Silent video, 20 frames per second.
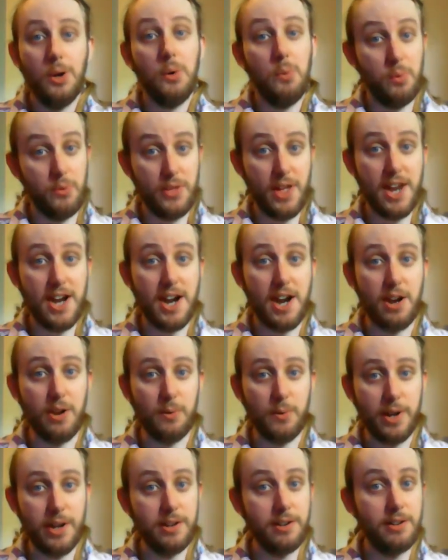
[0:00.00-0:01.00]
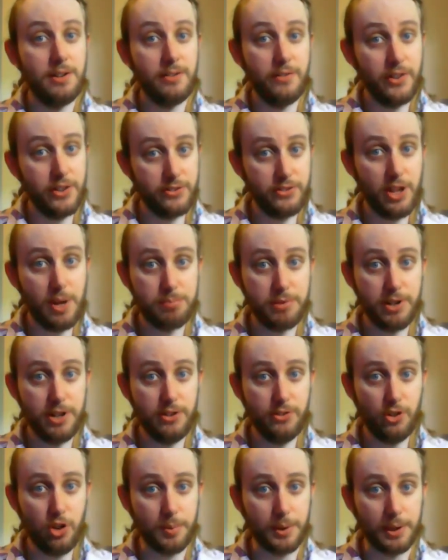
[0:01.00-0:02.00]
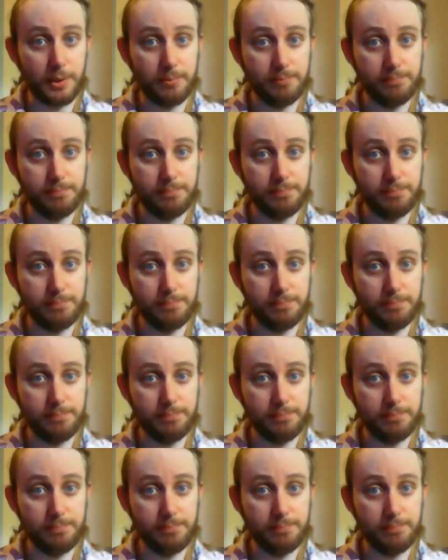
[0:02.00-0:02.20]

With that out of the way, let's start brainstorming.